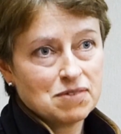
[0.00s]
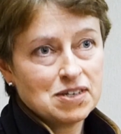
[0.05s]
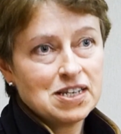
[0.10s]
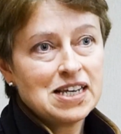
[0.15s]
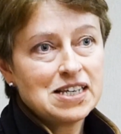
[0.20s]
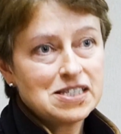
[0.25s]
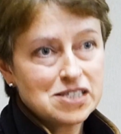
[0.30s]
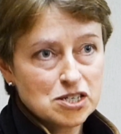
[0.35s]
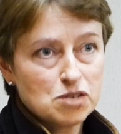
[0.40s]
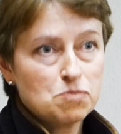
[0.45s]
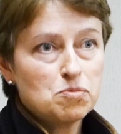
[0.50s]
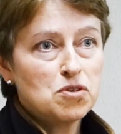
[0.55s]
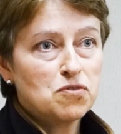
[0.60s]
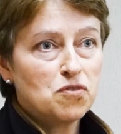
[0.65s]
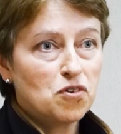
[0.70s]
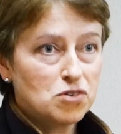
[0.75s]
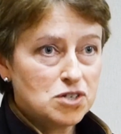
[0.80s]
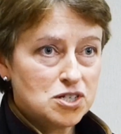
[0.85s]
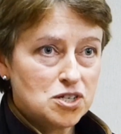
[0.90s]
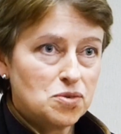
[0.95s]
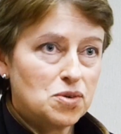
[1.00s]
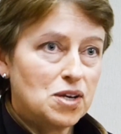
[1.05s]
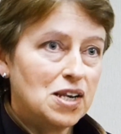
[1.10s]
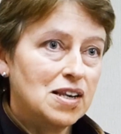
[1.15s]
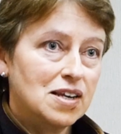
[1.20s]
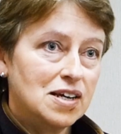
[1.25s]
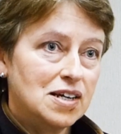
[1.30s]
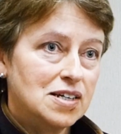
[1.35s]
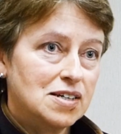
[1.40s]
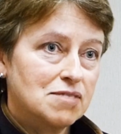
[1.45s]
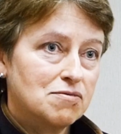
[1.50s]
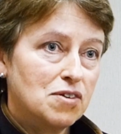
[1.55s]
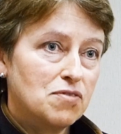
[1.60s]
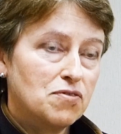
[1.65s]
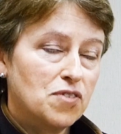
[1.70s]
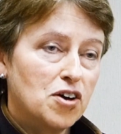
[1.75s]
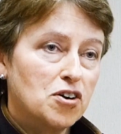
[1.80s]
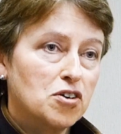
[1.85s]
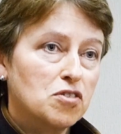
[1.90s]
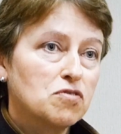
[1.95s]
needs to move on to a, a,
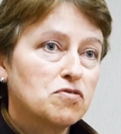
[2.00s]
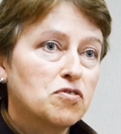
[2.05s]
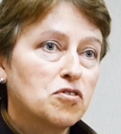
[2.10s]
referral